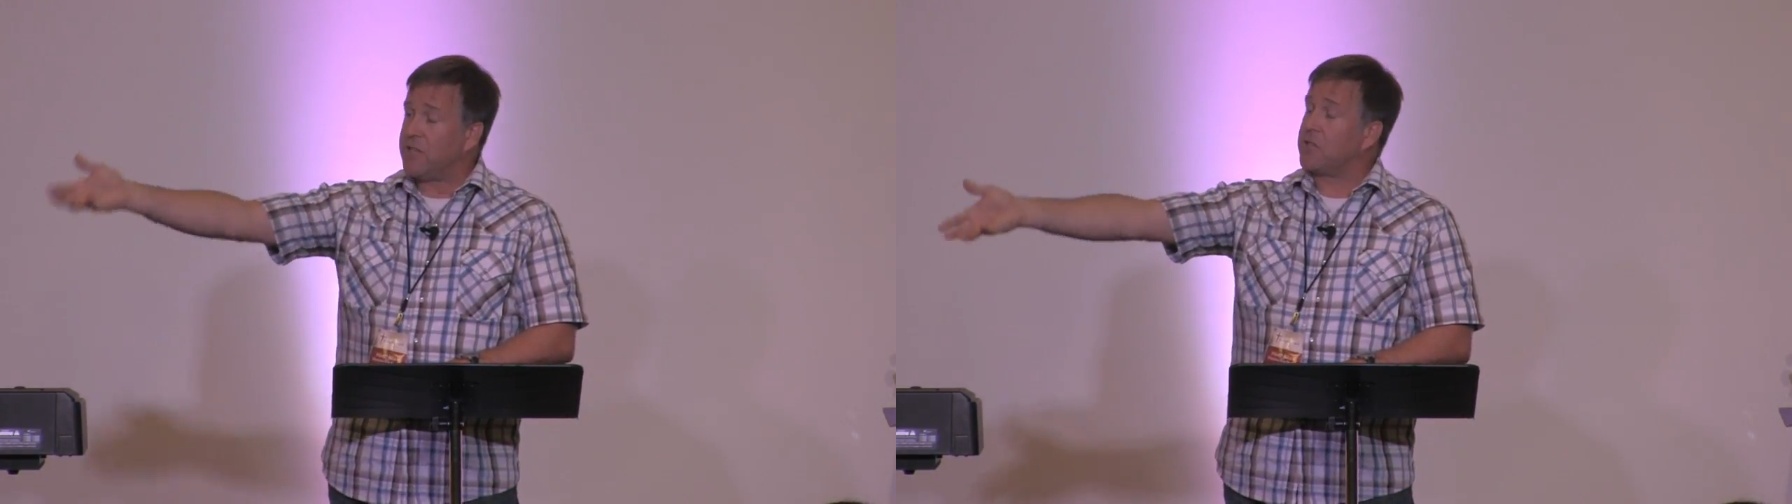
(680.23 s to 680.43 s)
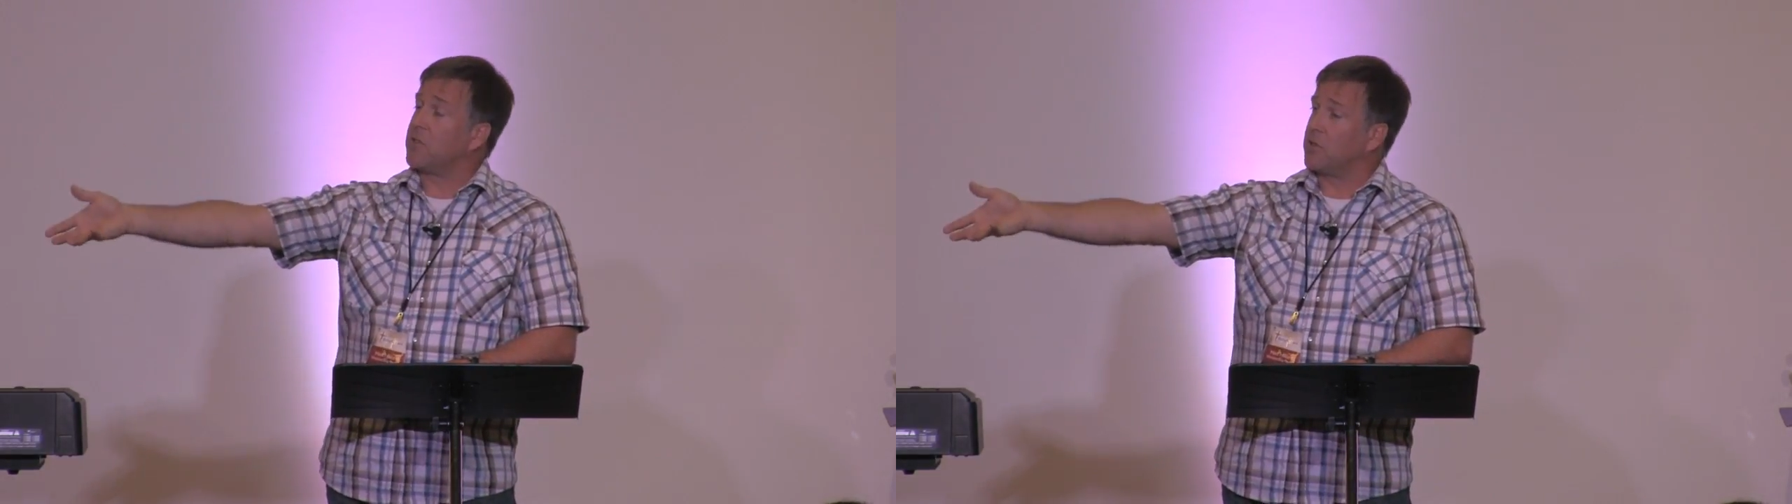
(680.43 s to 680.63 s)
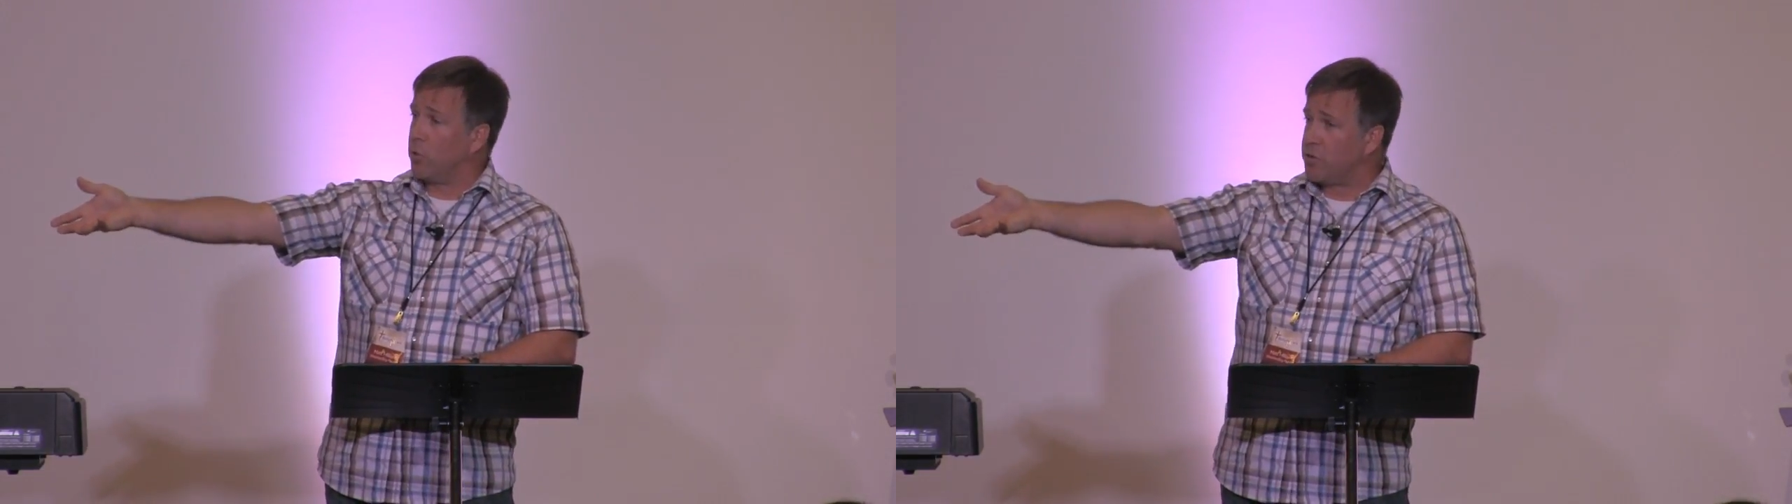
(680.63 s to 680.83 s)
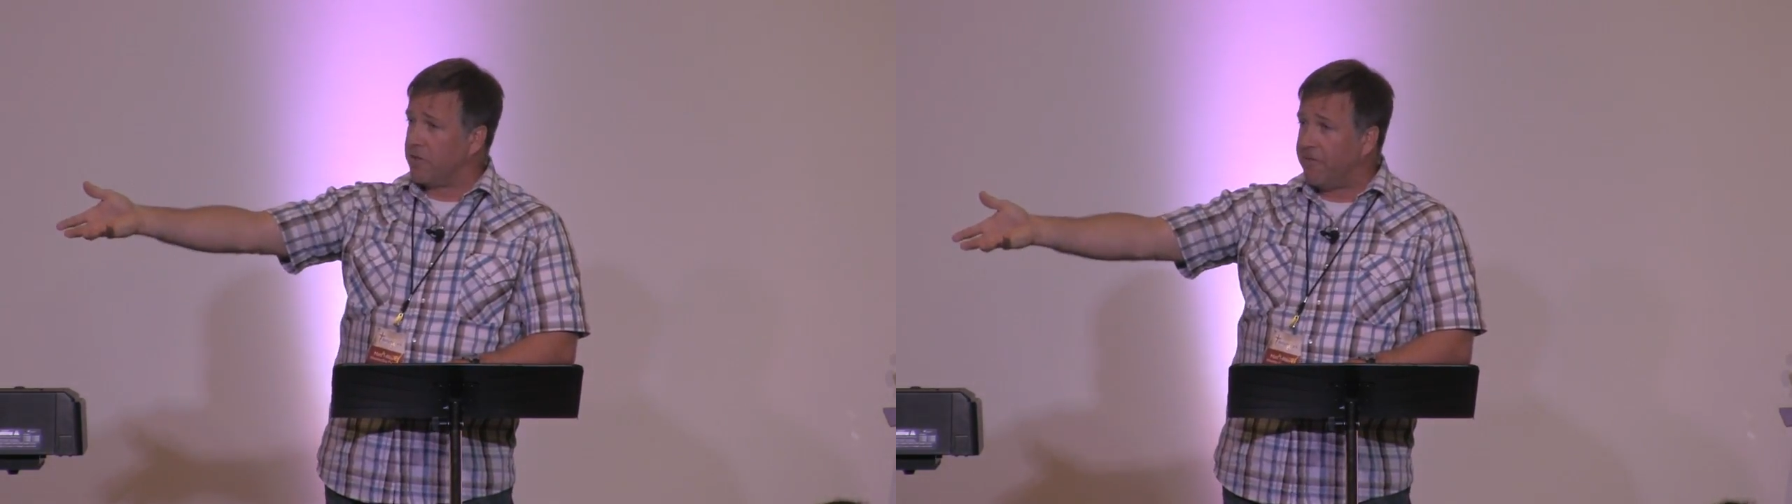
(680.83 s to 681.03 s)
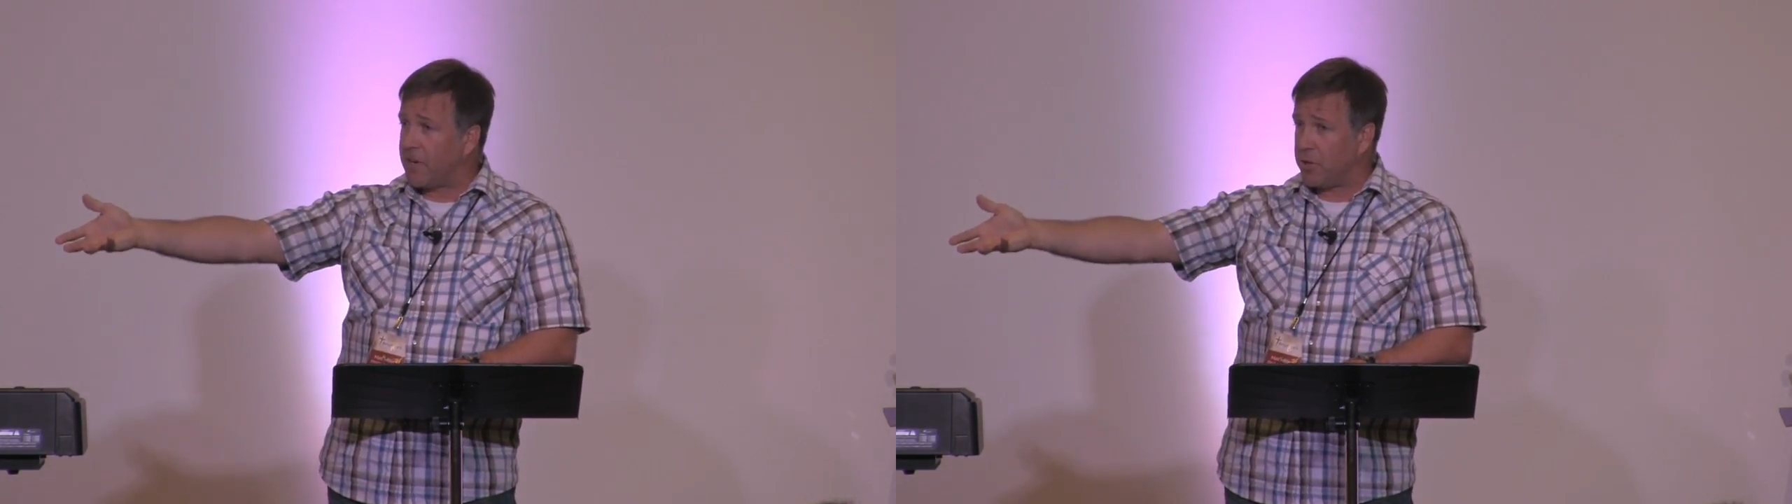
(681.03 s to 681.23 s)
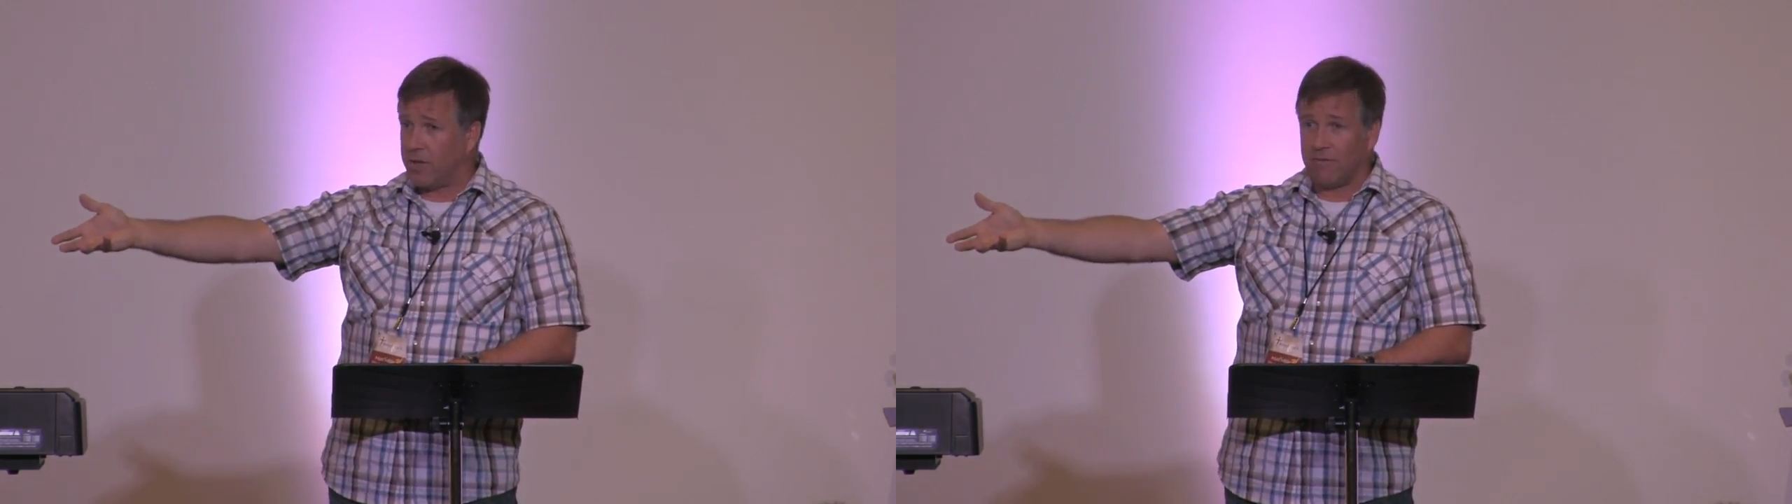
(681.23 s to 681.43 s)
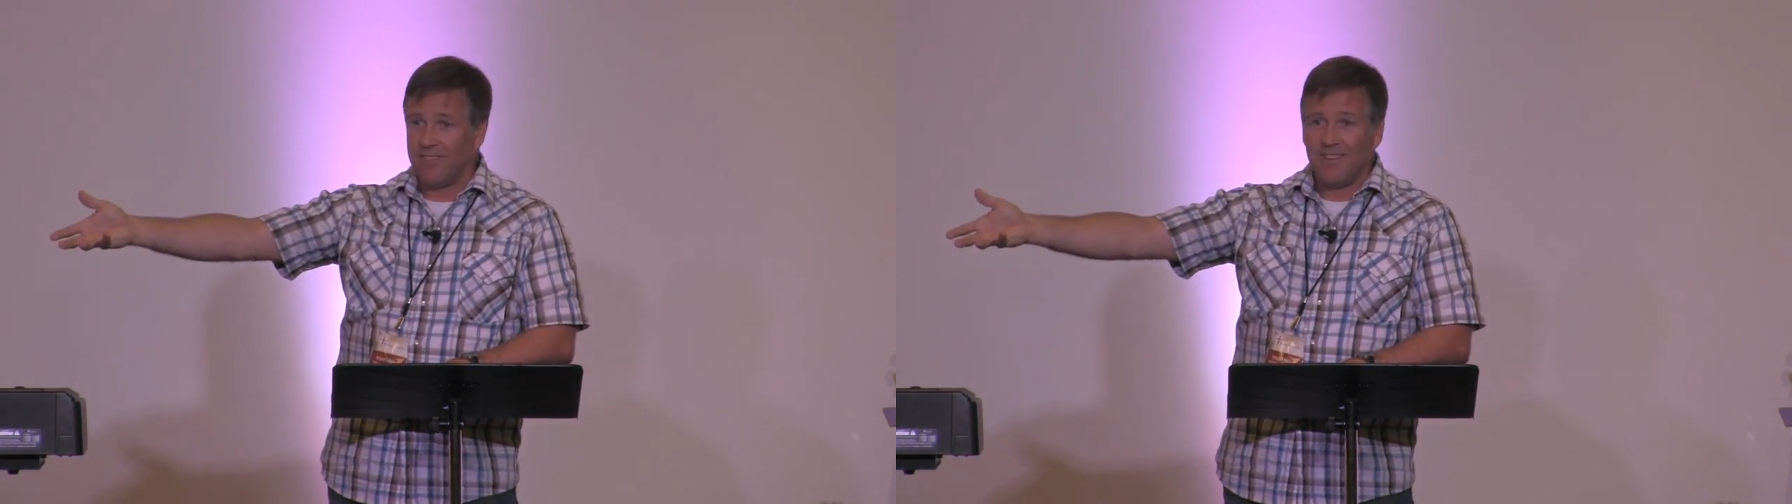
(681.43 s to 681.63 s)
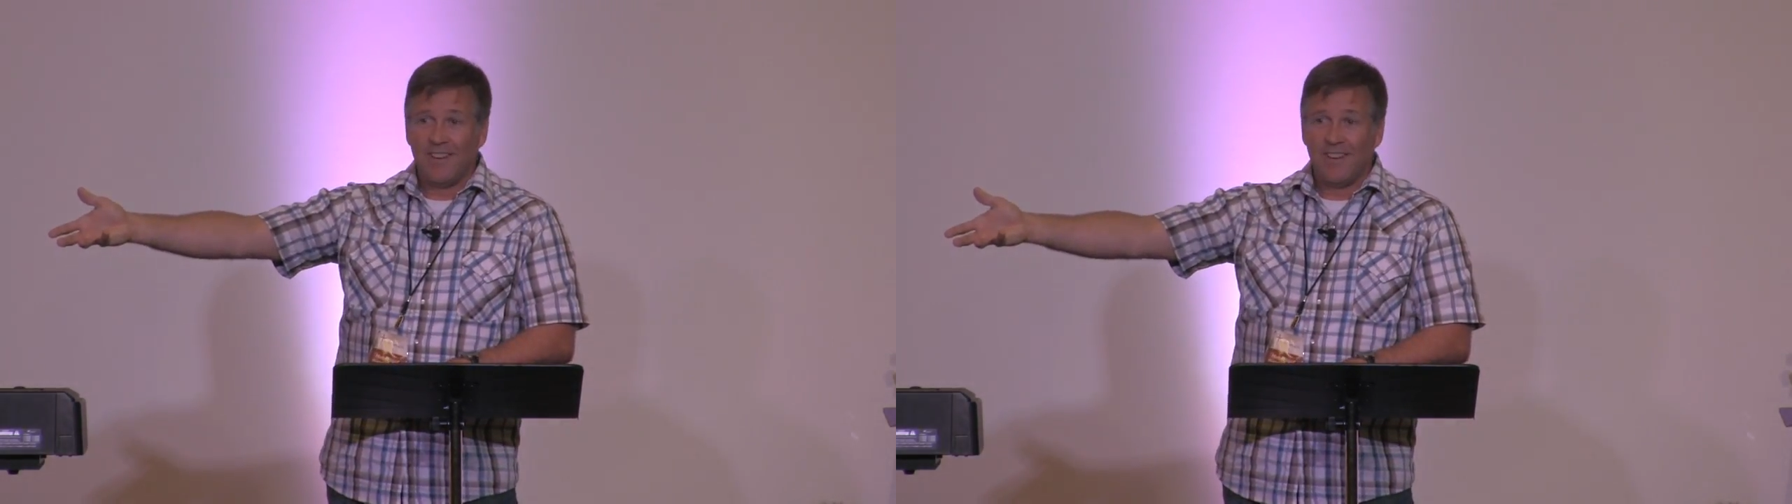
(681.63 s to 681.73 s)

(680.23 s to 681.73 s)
Jesus's crucifixion.